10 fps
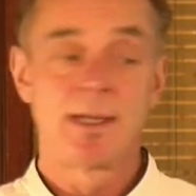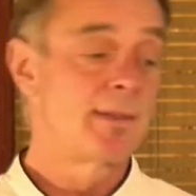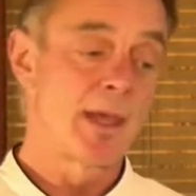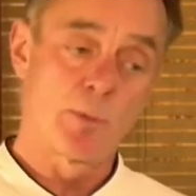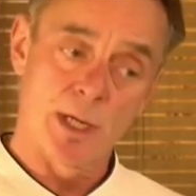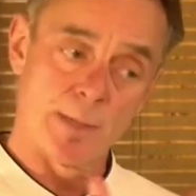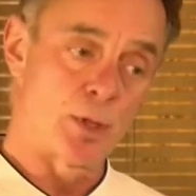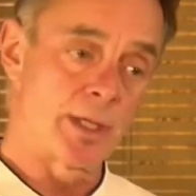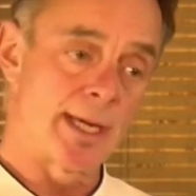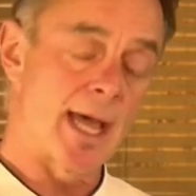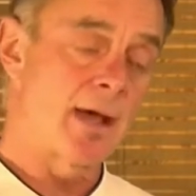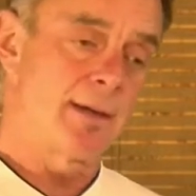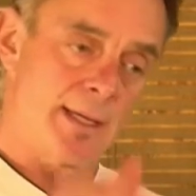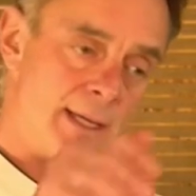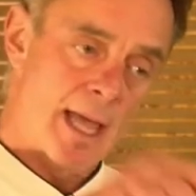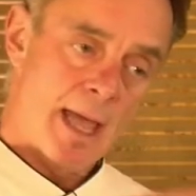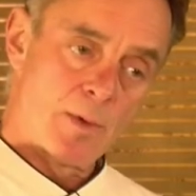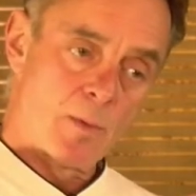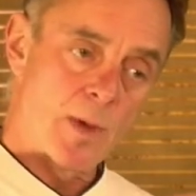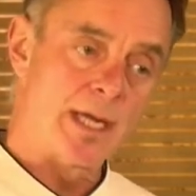Then we're going to pull it out, and
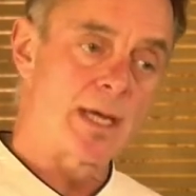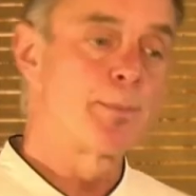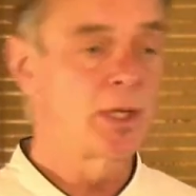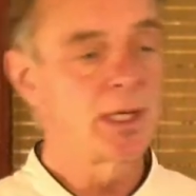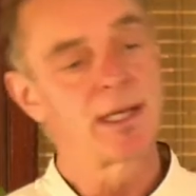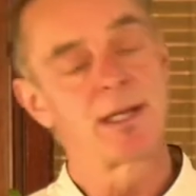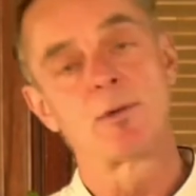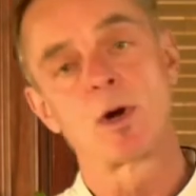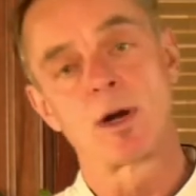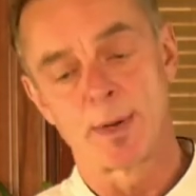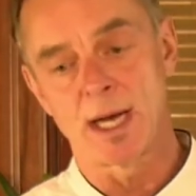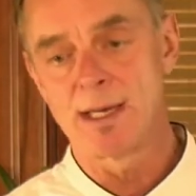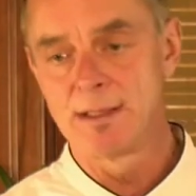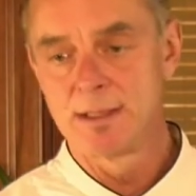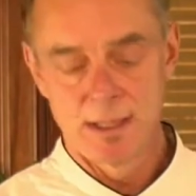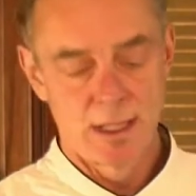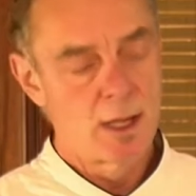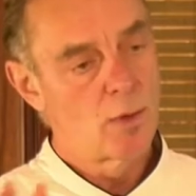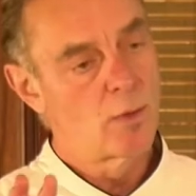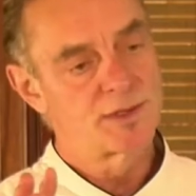we'll wind up putting it into our pot
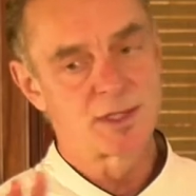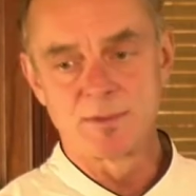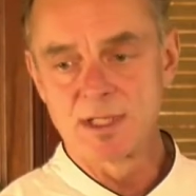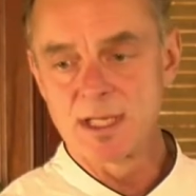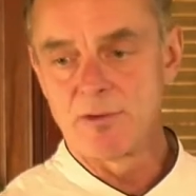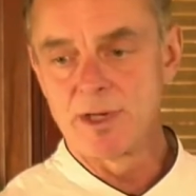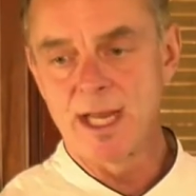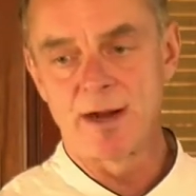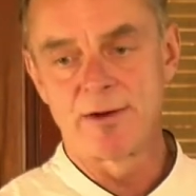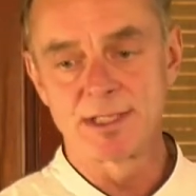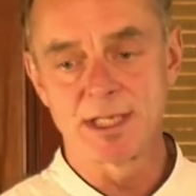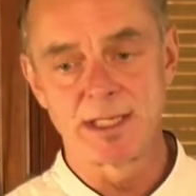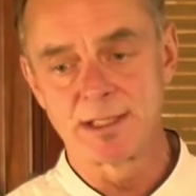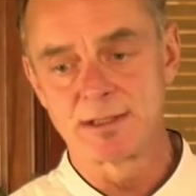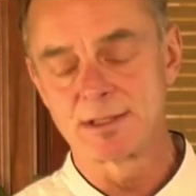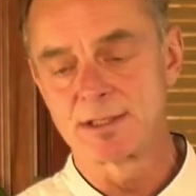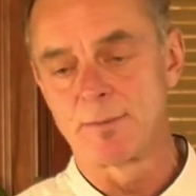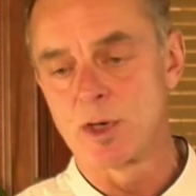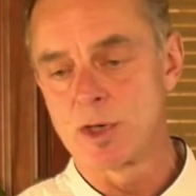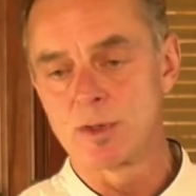with some celery, carrots, onions,
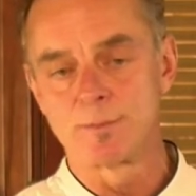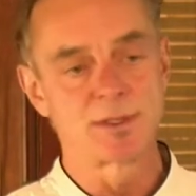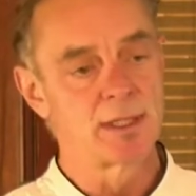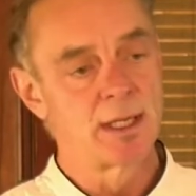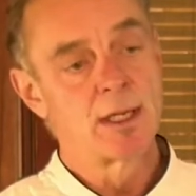some herbs,